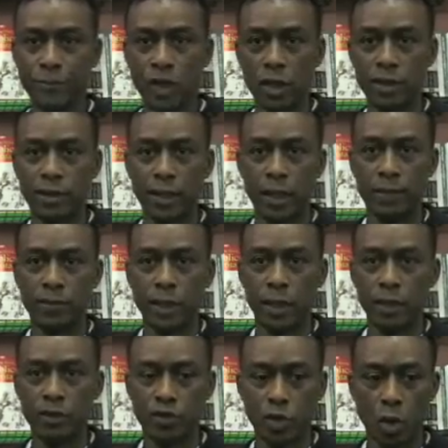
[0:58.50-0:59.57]
You understand what I'm
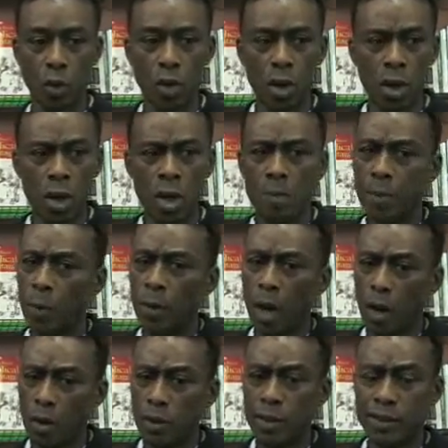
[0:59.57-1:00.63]
saying? So, but when
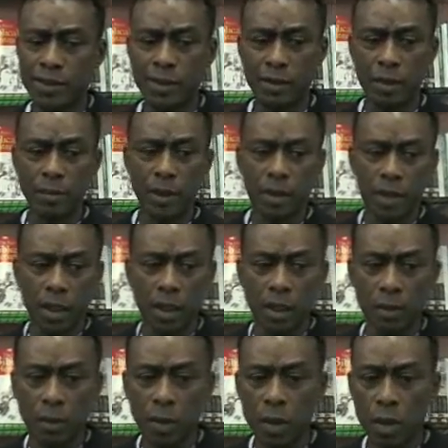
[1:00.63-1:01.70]
I heard that Cynthia
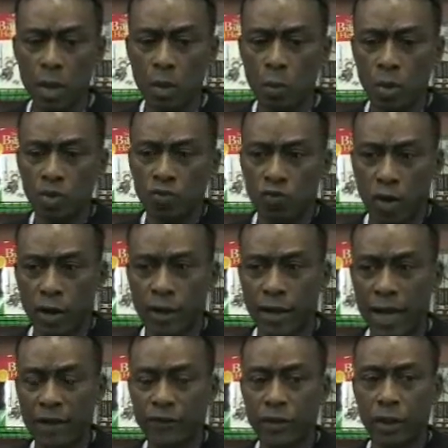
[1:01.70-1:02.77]
Mckinney was
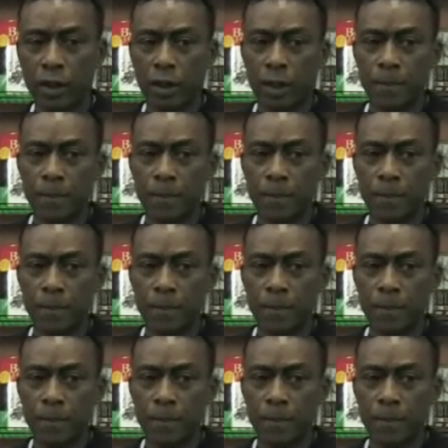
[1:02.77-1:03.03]
running after